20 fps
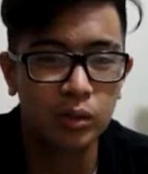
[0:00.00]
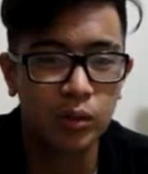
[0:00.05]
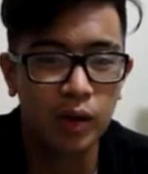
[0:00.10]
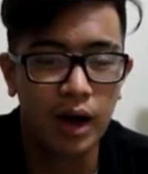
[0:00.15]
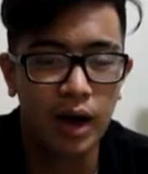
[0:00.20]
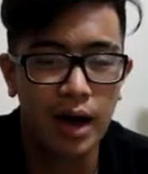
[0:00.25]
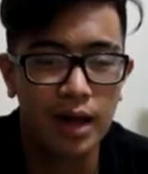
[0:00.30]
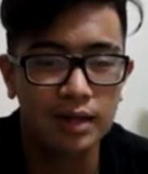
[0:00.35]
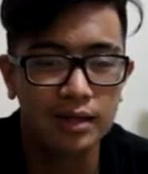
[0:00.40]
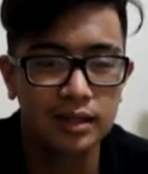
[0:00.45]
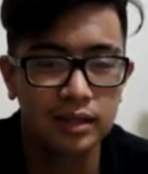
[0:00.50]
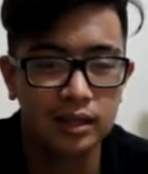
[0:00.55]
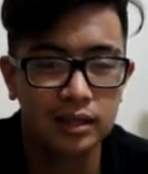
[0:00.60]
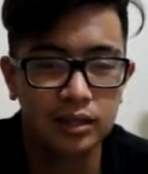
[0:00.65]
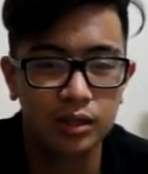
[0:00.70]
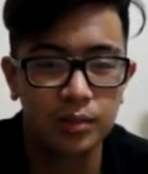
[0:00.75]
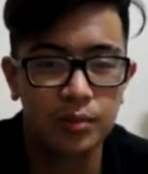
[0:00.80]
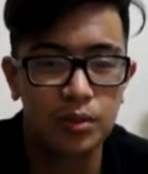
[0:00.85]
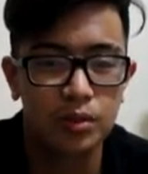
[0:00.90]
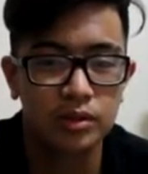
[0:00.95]
to add
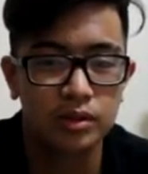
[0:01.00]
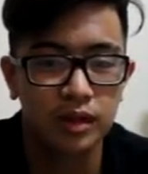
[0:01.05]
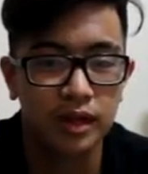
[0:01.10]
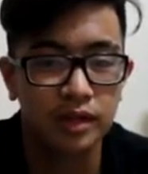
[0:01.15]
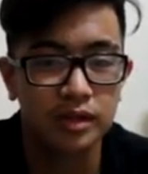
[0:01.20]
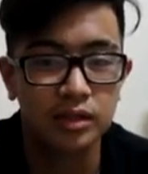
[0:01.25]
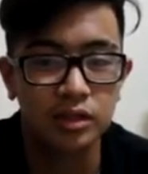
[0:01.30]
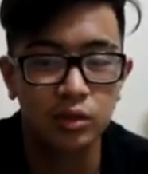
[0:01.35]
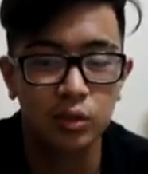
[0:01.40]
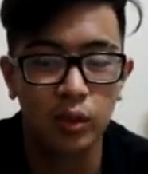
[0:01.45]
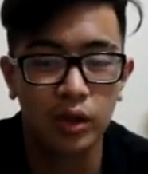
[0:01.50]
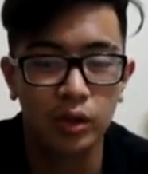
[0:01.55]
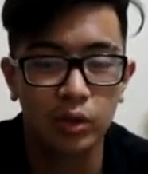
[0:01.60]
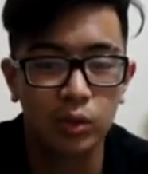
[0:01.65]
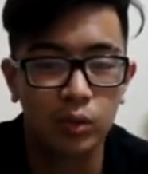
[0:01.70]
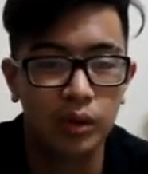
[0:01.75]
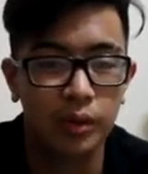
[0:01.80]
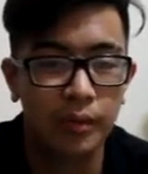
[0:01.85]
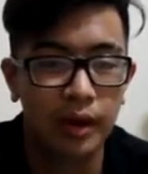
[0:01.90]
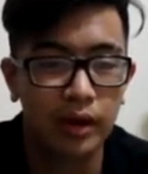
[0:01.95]
6 to both sides to
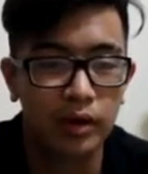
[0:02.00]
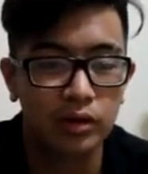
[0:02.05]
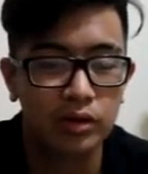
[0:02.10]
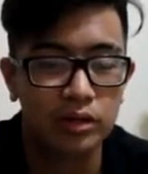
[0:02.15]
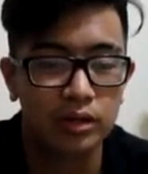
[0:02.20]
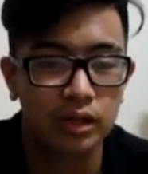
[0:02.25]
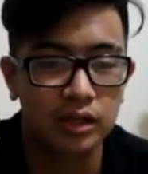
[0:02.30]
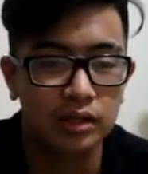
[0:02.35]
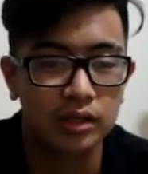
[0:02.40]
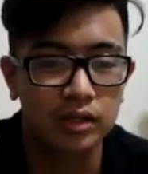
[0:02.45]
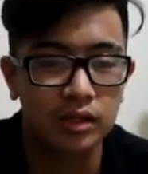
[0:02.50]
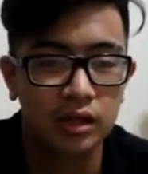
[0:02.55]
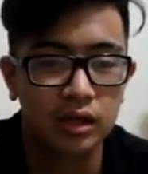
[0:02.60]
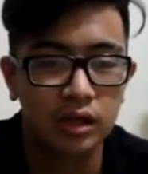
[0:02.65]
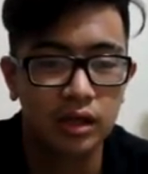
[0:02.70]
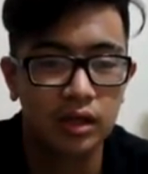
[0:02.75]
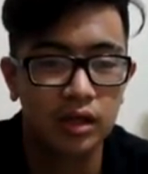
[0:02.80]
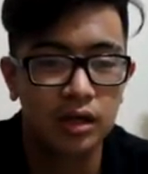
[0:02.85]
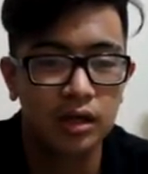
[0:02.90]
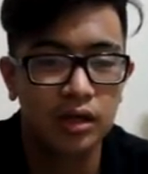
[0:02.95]
undo the minus 6
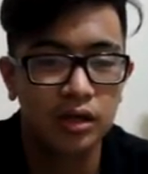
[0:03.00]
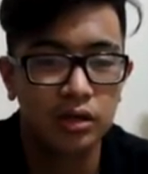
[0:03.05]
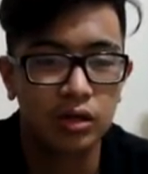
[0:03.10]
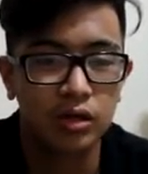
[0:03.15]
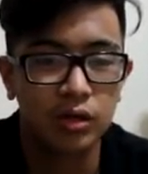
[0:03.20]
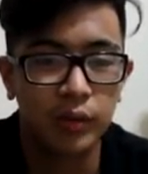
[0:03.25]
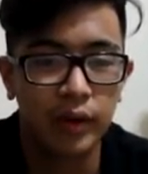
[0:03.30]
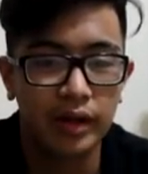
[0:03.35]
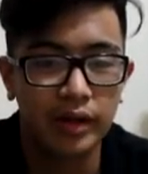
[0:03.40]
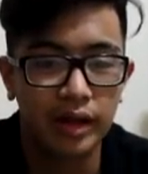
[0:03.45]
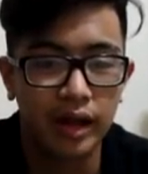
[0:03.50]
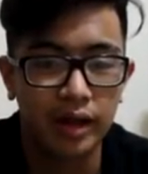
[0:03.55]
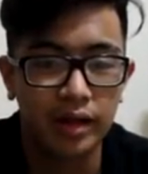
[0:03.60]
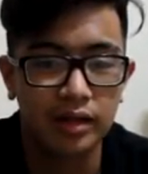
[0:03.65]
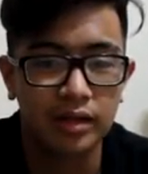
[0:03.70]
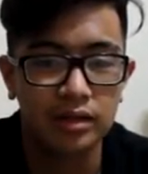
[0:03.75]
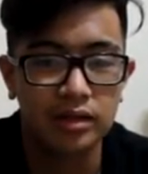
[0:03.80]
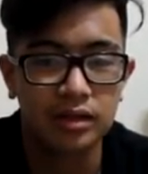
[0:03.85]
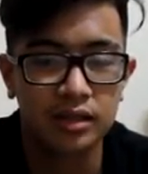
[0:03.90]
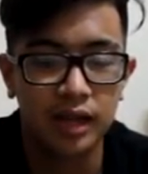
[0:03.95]
to the right
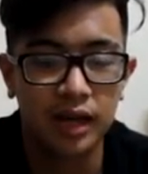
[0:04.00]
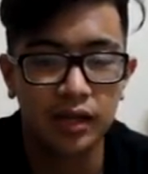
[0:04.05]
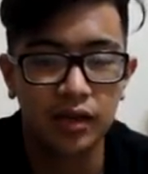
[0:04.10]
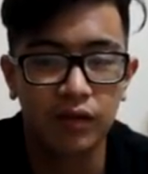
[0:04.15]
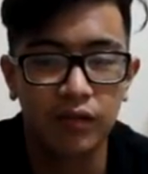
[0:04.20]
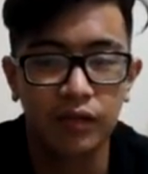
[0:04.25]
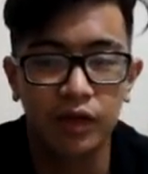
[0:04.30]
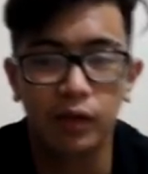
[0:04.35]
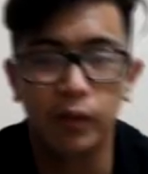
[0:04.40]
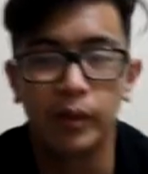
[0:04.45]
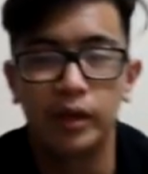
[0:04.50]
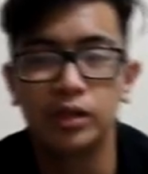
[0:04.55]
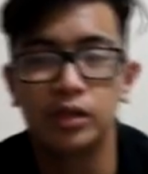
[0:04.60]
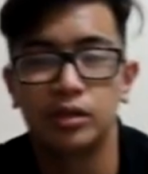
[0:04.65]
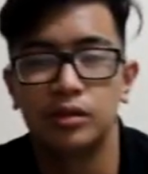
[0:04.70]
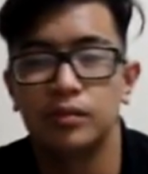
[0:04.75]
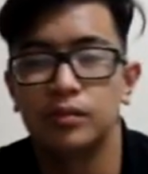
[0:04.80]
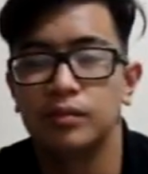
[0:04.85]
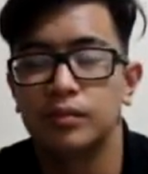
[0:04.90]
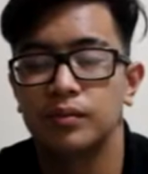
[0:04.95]
hand side of the
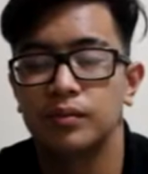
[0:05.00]
equation.